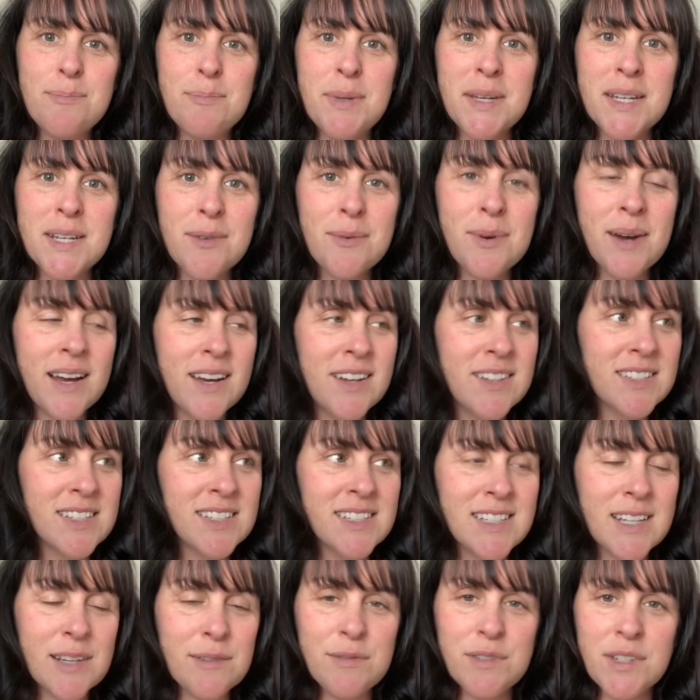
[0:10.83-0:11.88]
been a while
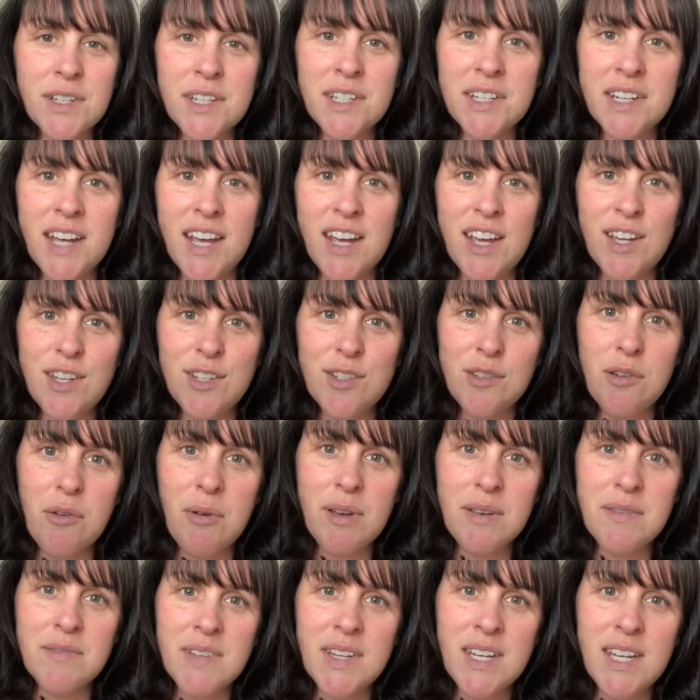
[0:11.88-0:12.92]
since I've done a
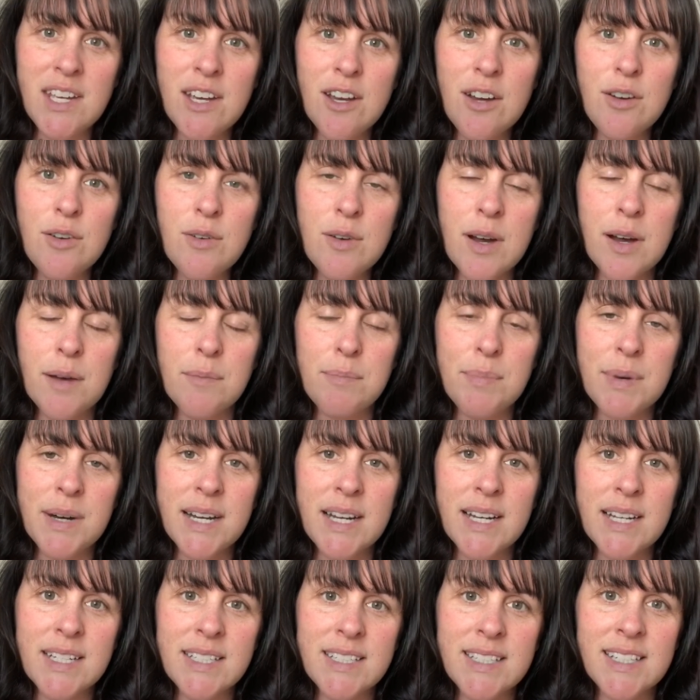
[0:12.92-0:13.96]
sewing video,
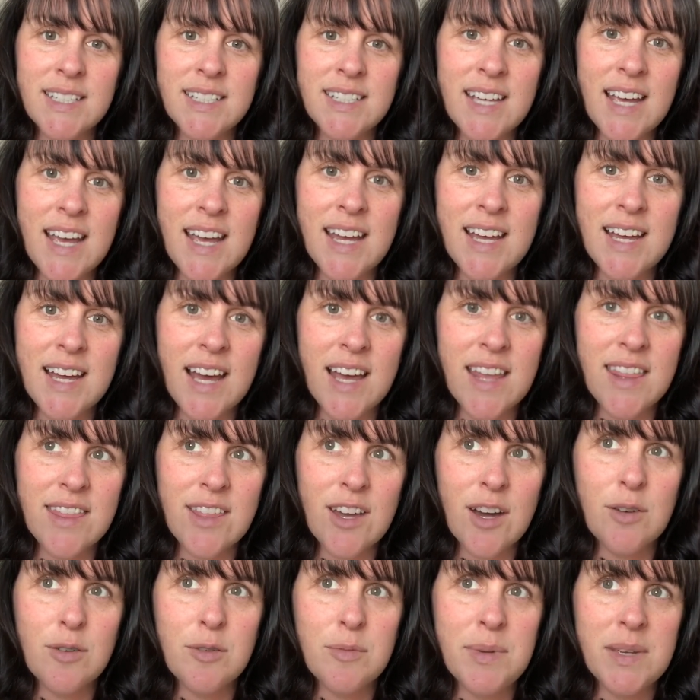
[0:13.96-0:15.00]
but today I
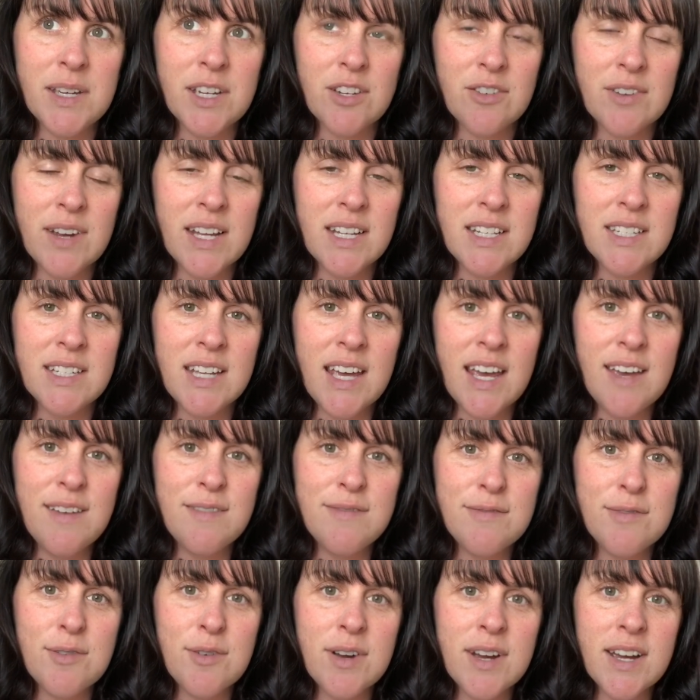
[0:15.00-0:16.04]
thought would be a great day
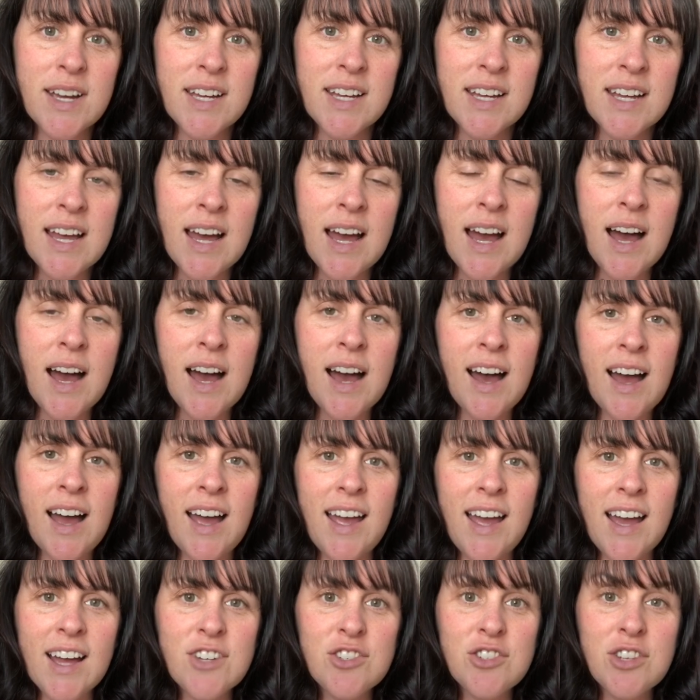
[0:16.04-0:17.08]
for it.
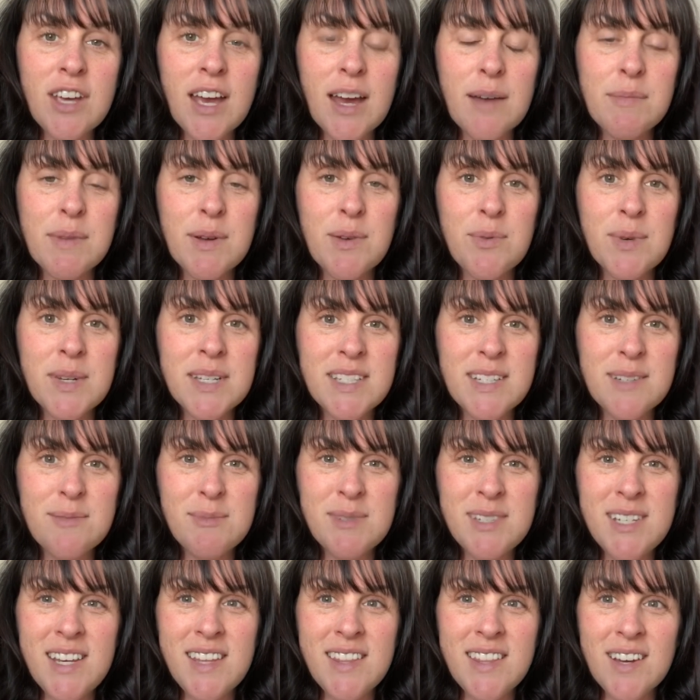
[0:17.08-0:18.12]
I actually had my wisdom
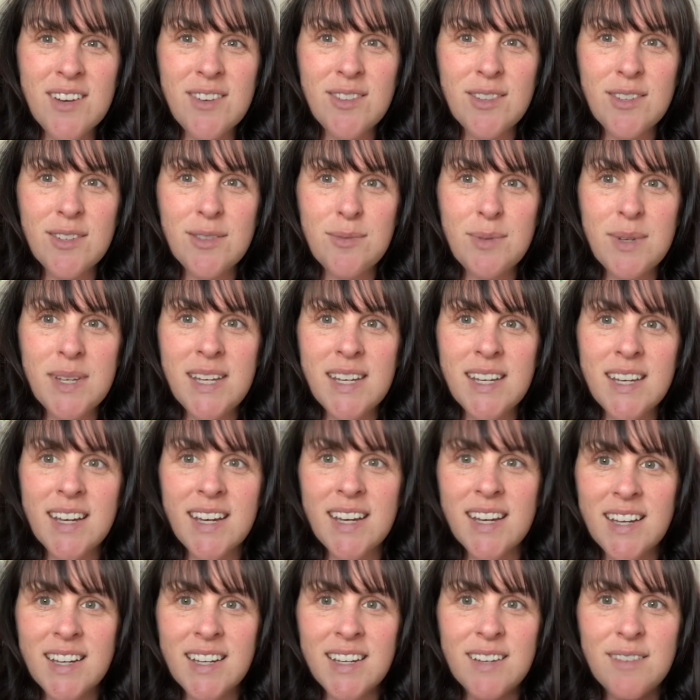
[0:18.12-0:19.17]
teeth out this week,
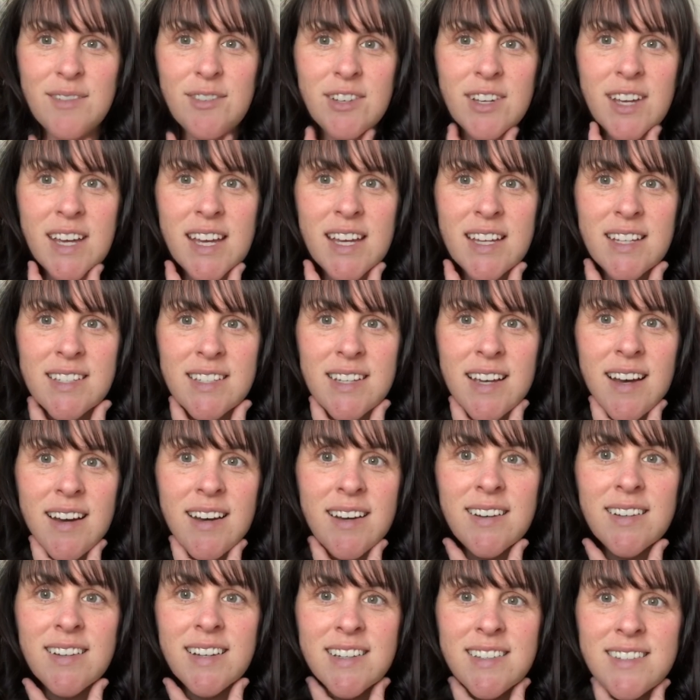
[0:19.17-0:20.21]
and if you can't
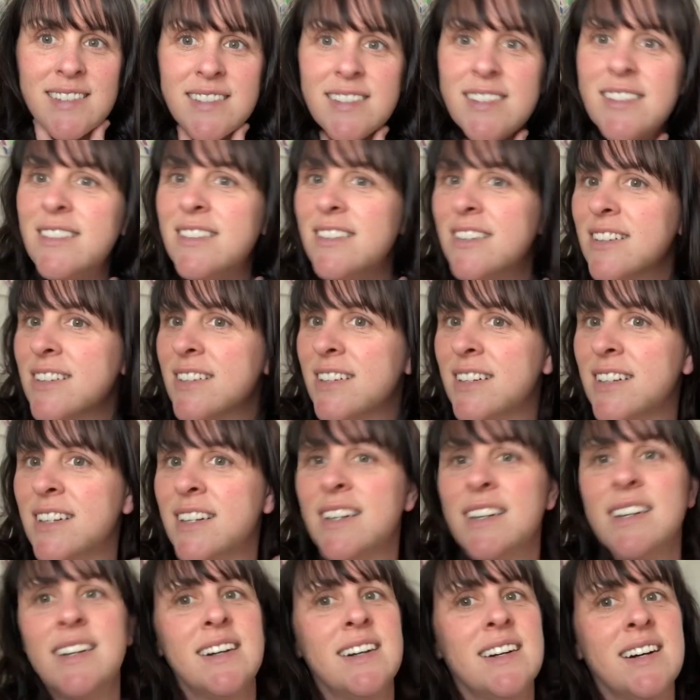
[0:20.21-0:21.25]
tell, I still look
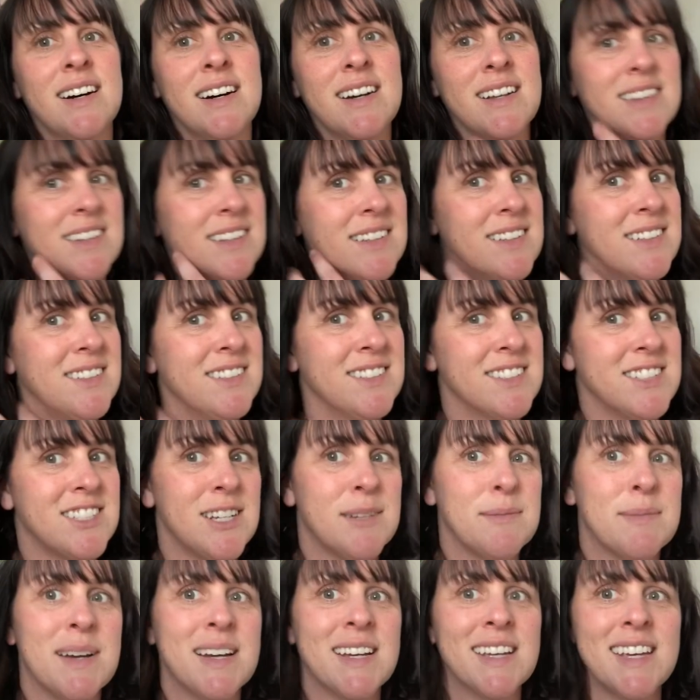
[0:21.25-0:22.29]
a little
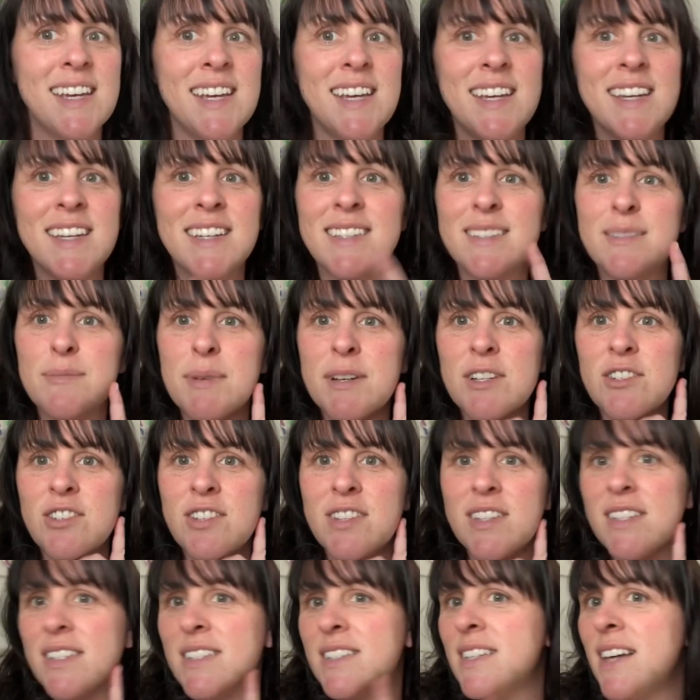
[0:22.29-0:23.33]
chipmunky, especially
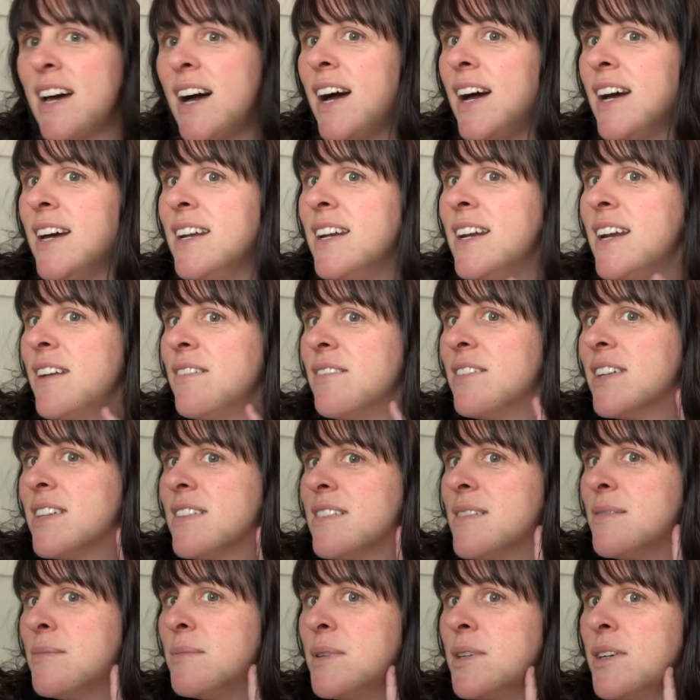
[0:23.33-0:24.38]
this side, and I've got
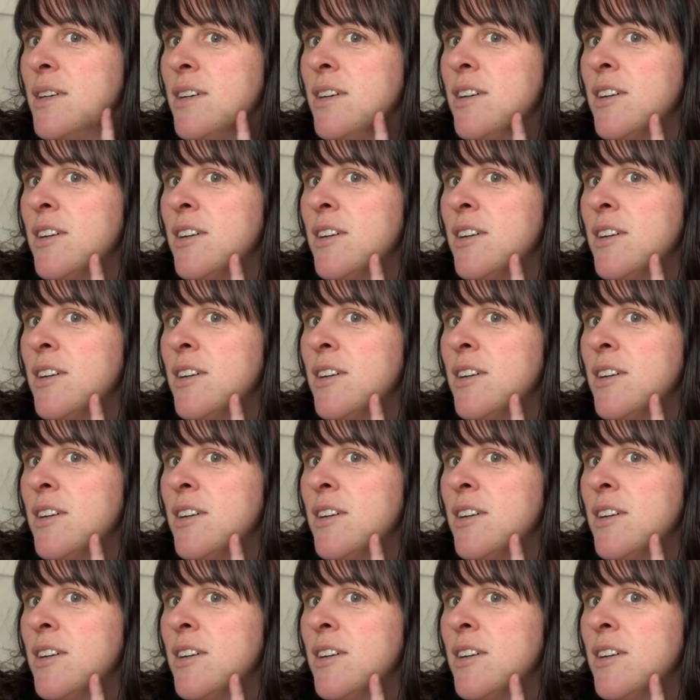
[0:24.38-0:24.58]
some